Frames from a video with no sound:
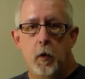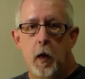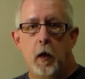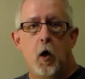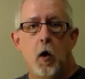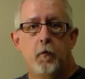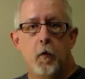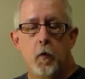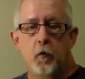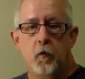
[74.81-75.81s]
but at
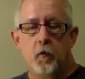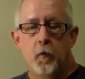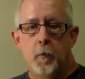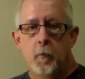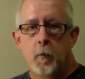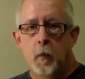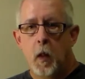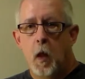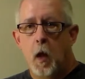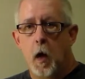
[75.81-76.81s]
golf courses.
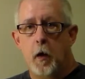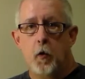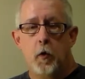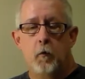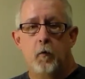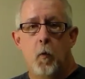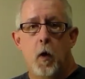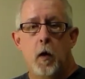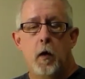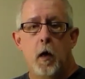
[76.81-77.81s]
I heard of
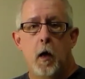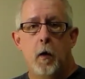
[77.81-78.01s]
one